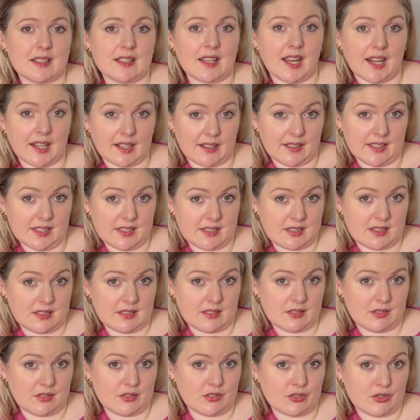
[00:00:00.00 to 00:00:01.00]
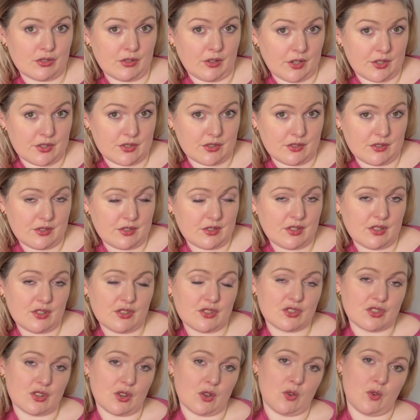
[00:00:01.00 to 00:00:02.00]
Carotte trousers,
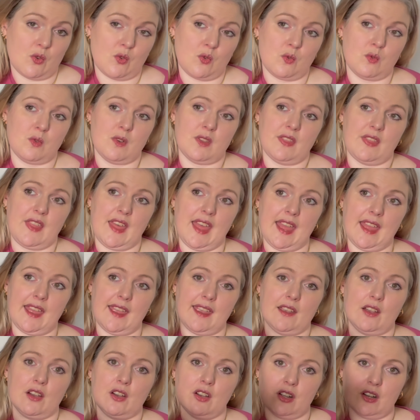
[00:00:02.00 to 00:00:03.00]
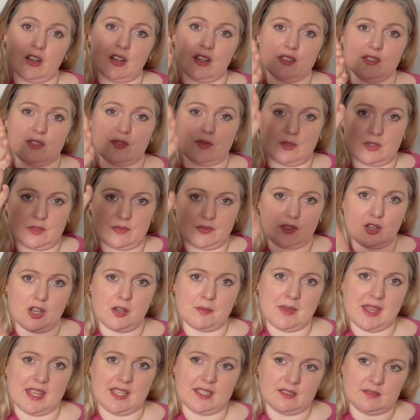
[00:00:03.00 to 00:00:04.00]
so they are sort of
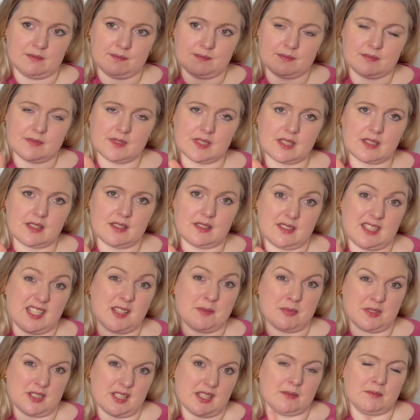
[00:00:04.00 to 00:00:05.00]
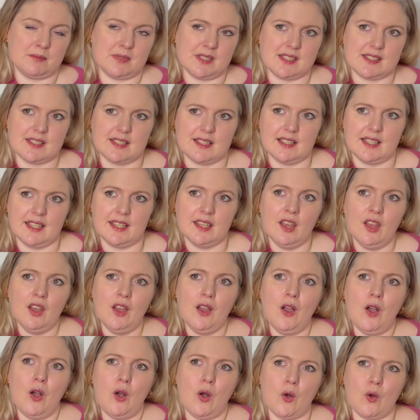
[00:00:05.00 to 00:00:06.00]
come in tapered in basically,
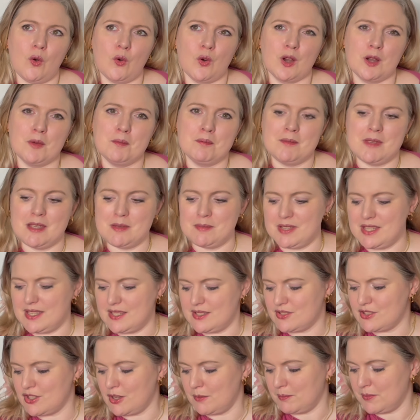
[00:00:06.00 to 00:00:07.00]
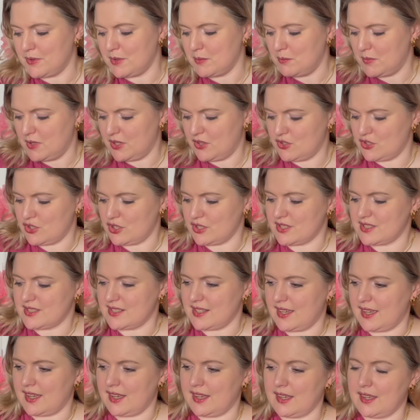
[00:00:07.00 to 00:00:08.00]
or maybe something with just
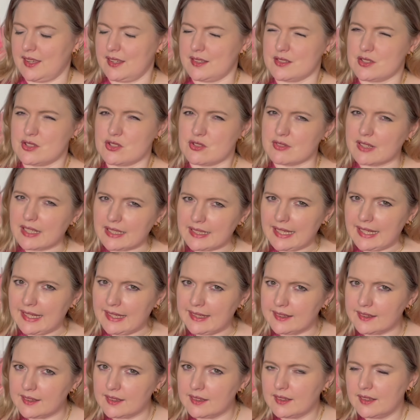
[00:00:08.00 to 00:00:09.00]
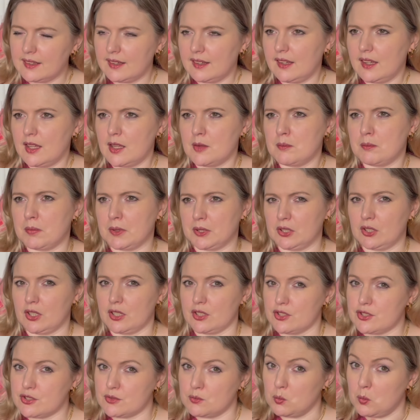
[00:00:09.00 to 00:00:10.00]
a straight leg but
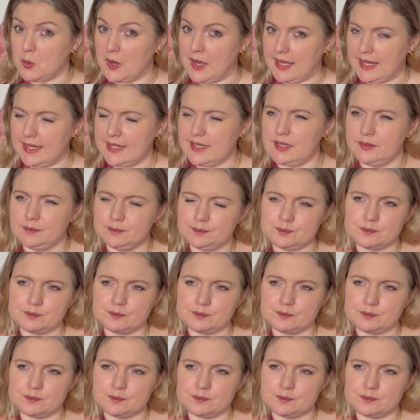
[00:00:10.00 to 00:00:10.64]
not wide.